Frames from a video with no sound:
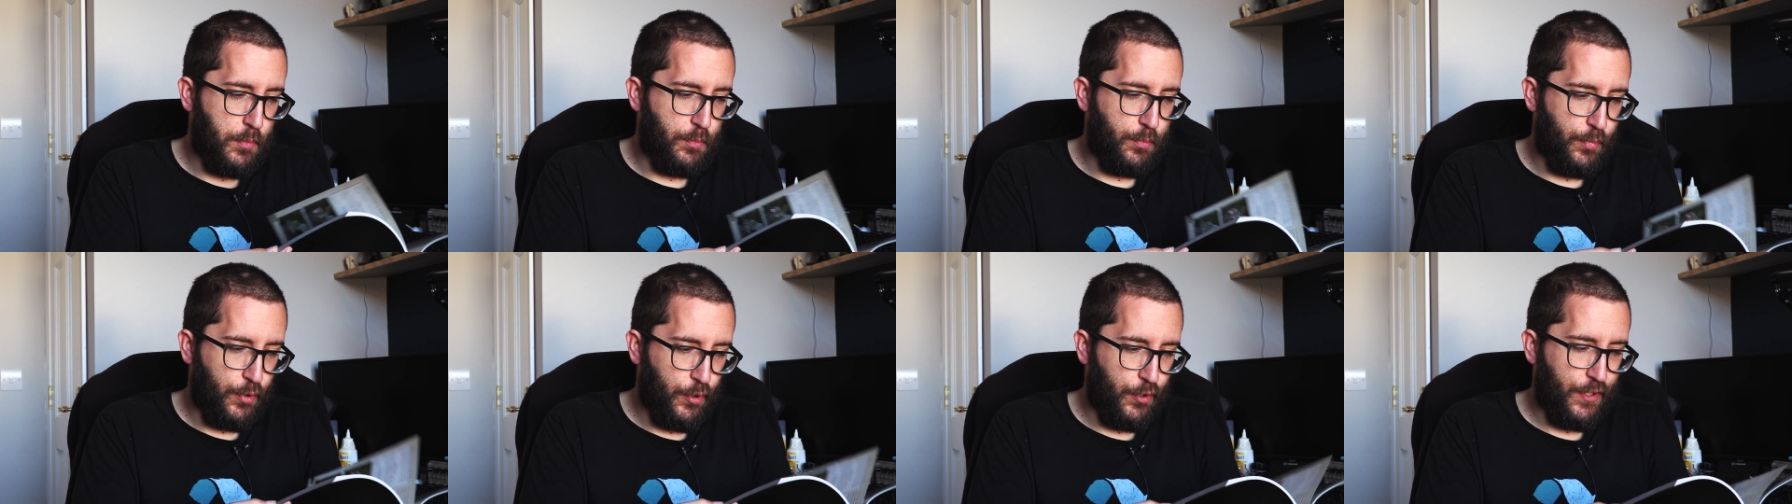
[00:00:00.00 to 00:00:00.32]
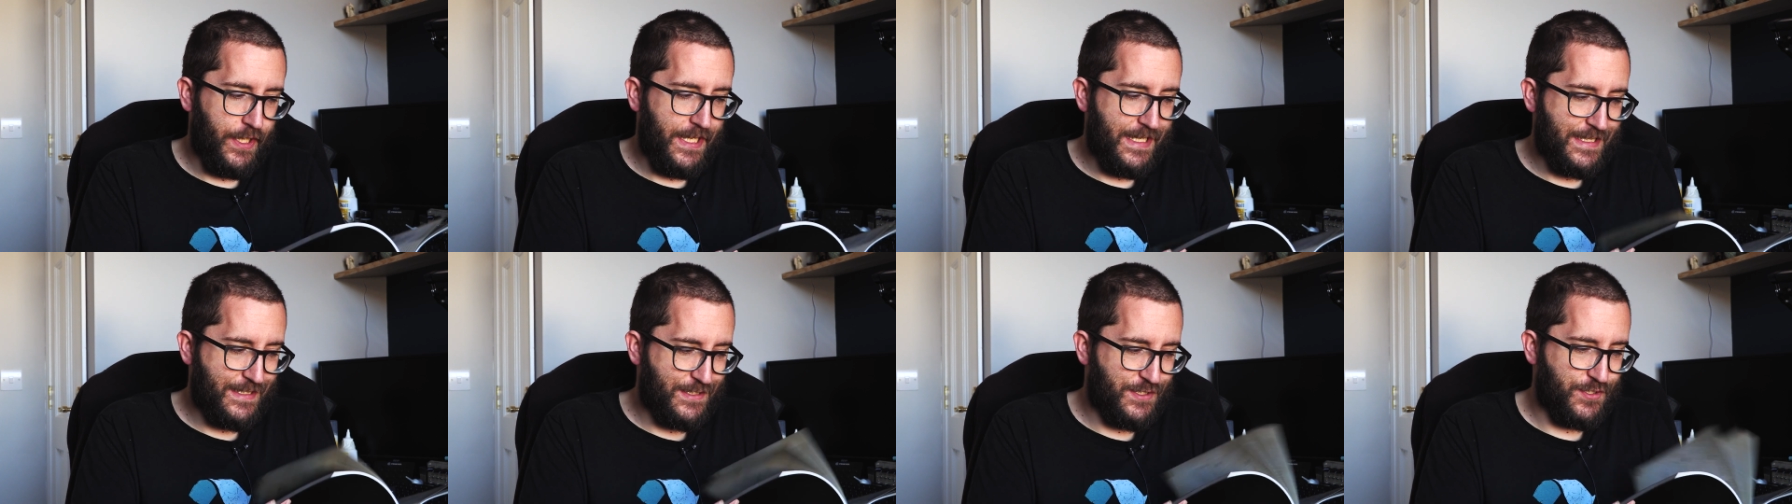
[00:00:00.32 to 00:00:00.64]
put
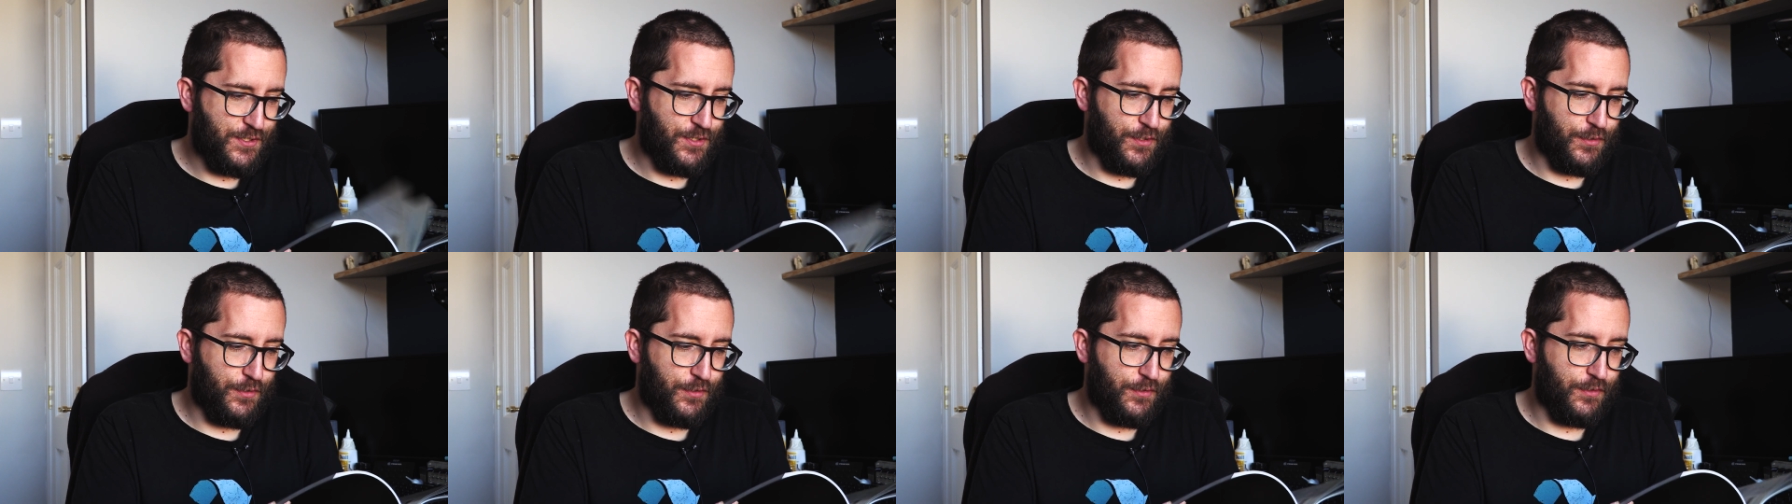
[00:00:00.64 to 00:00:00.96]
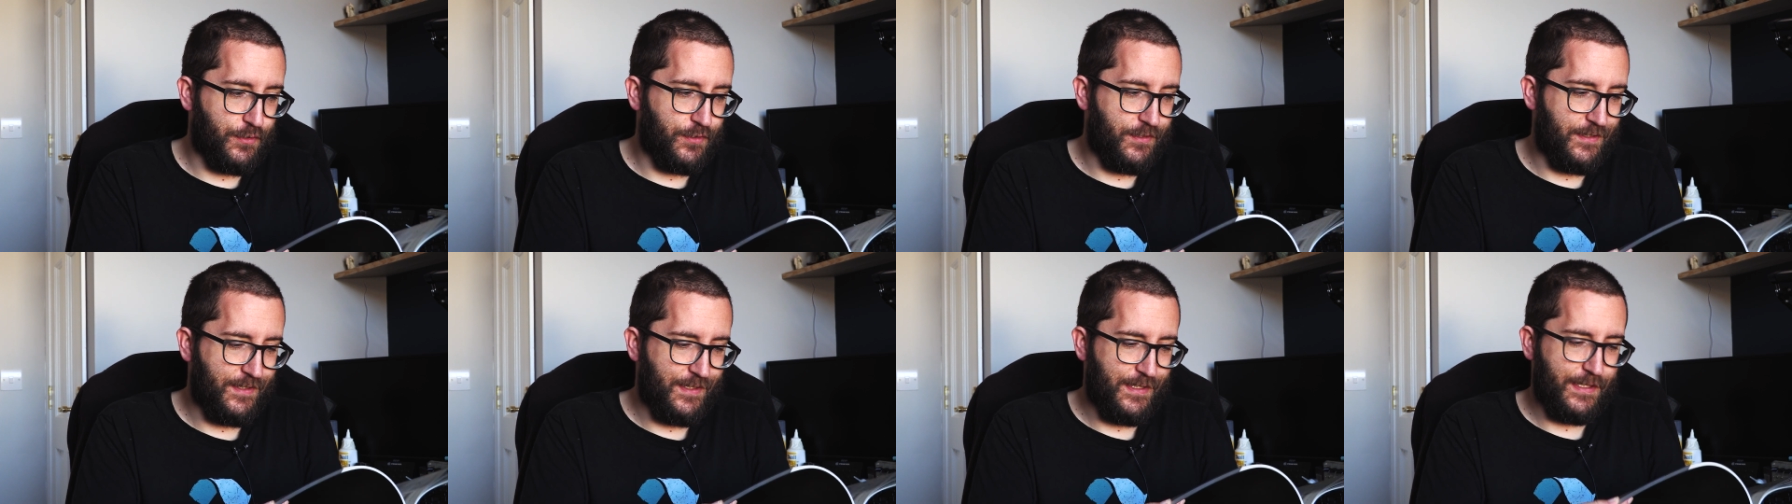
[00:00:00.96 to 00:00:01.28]

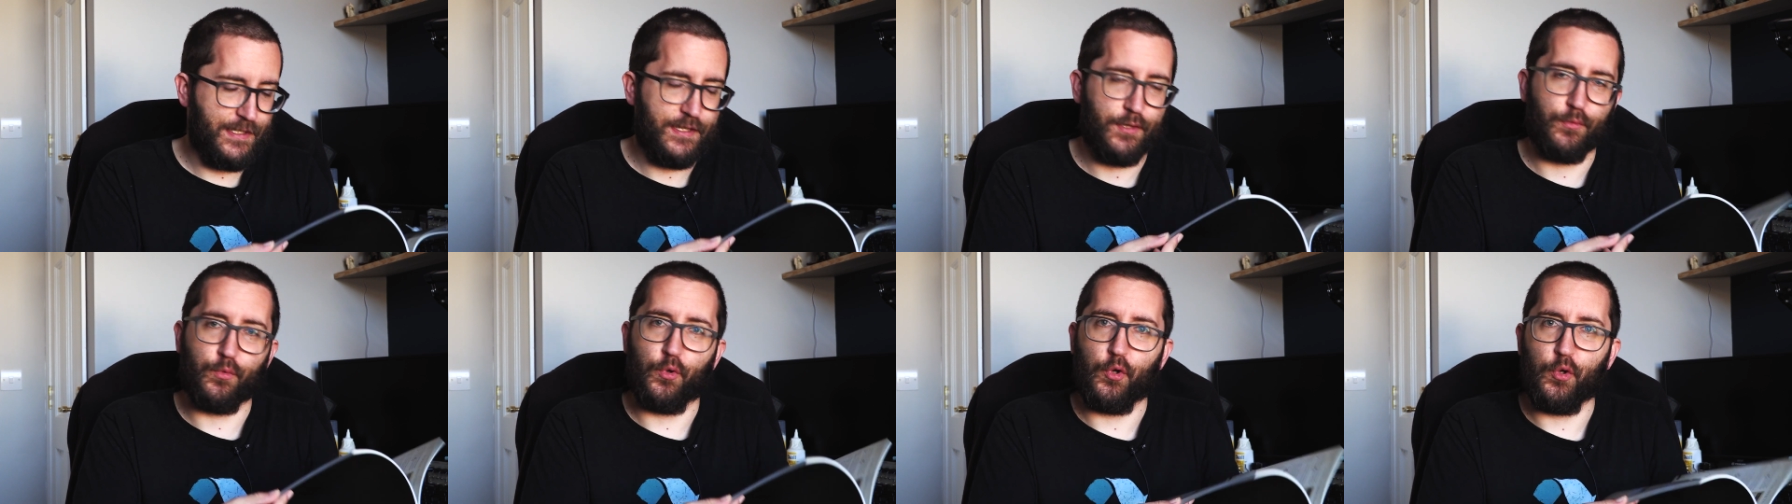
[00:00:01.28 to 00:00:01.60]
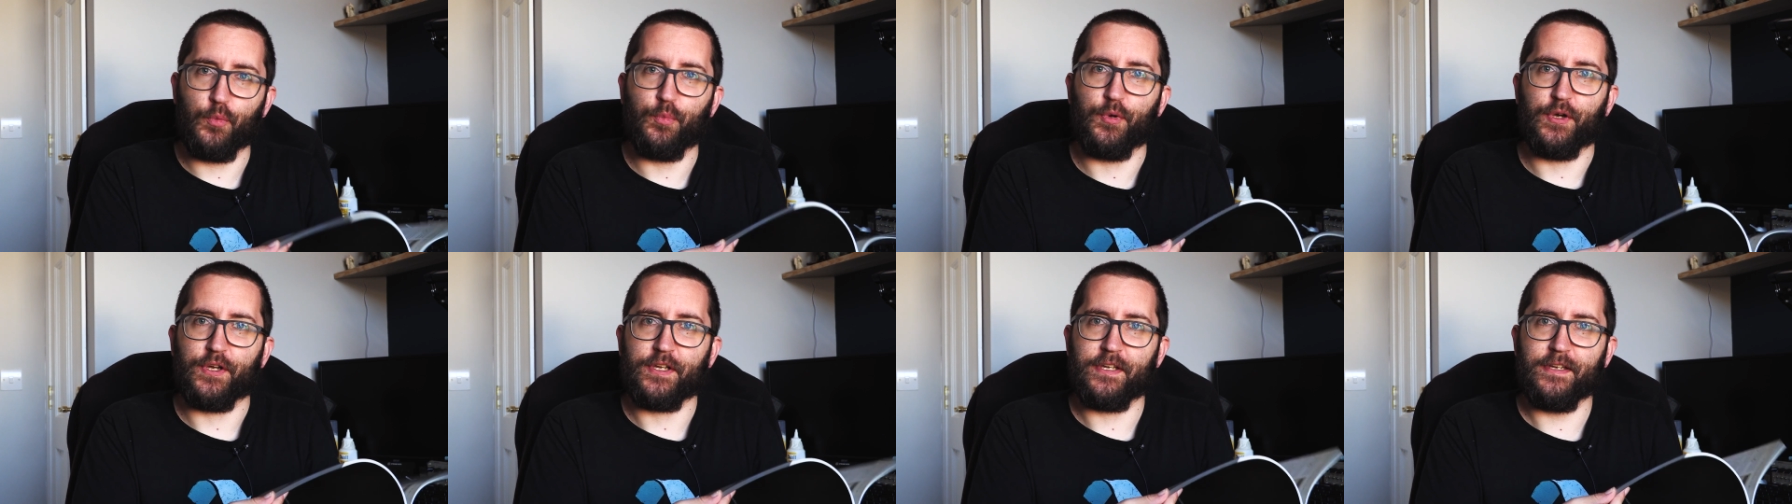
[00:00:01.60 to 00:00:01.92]
into the
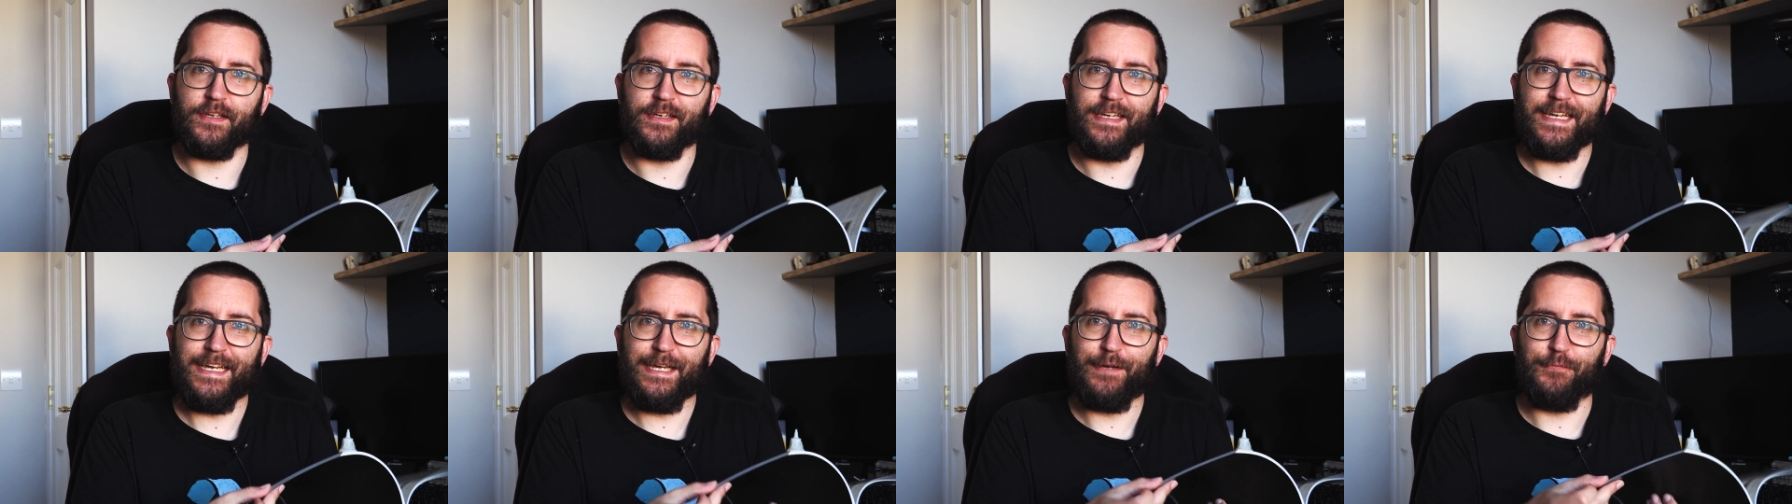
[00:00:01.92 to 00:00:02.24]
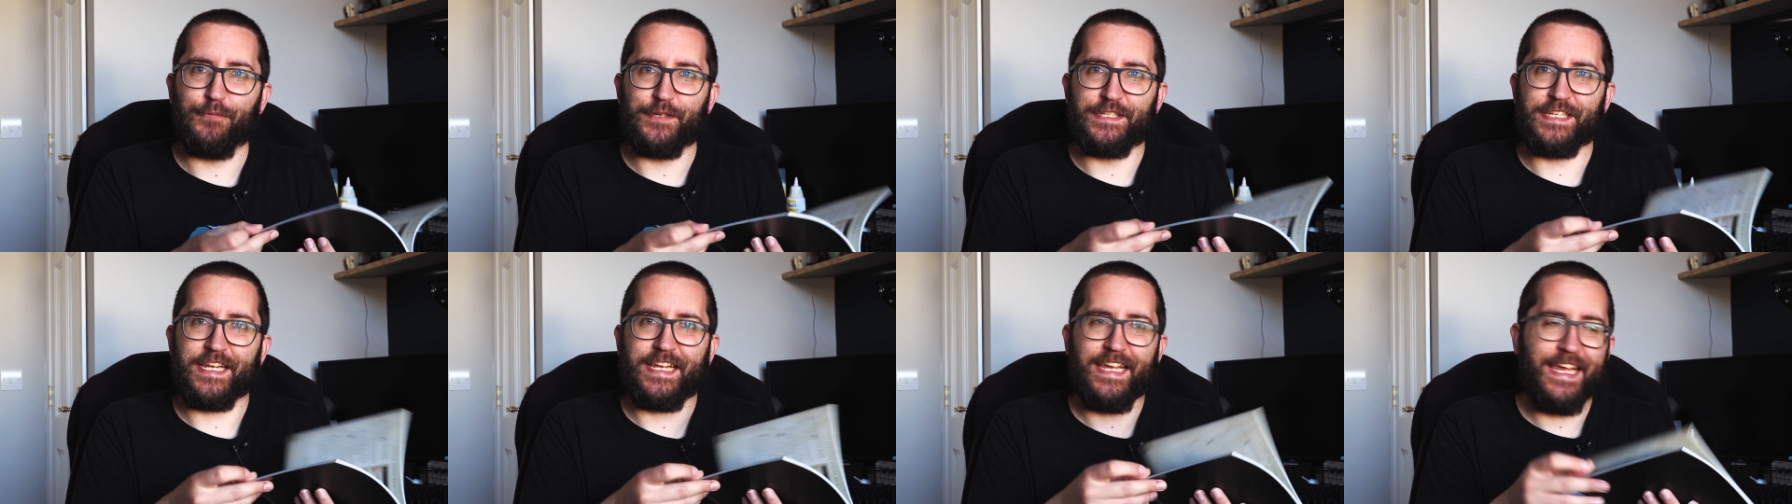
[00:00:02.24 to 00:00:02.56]
rulebook,
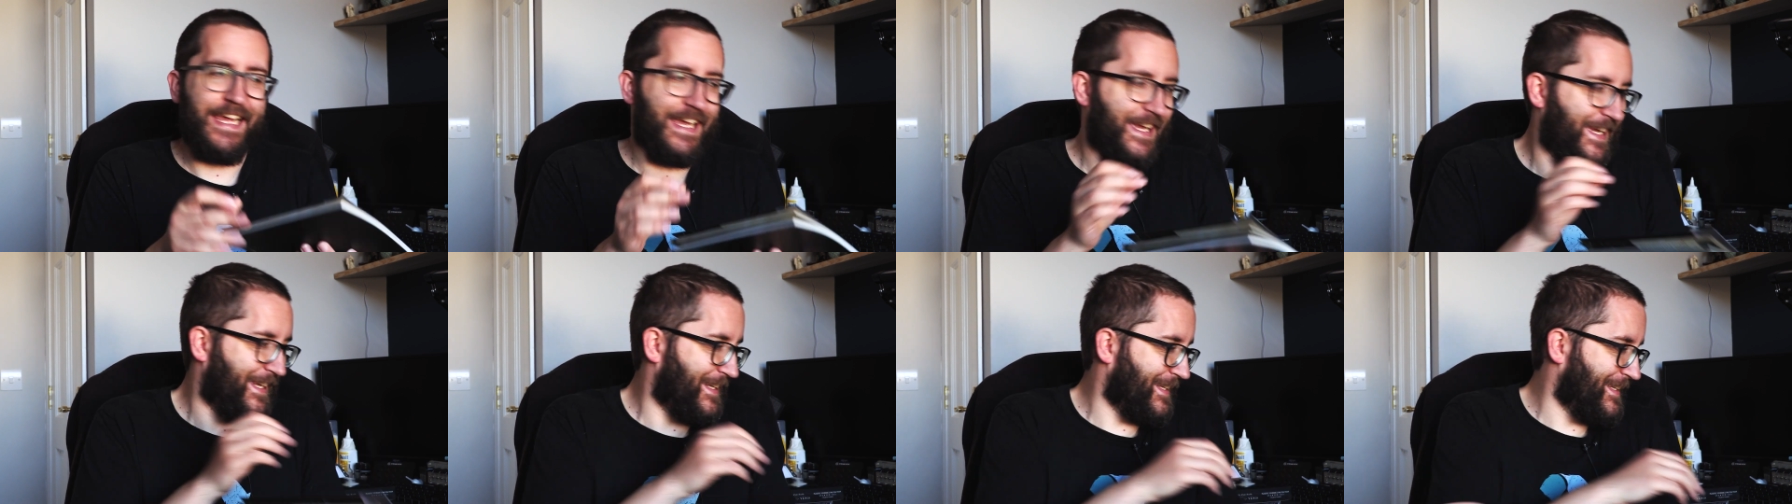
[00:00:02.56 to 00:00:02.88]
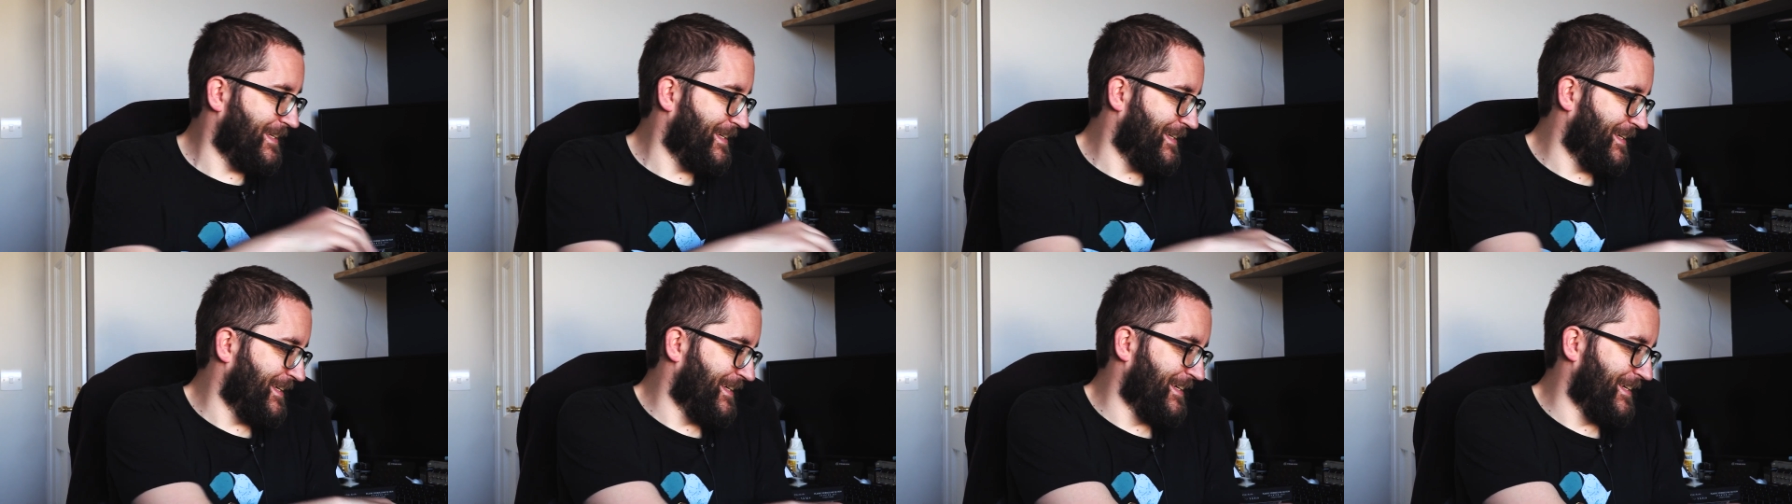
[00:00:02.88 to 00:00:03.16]
which again,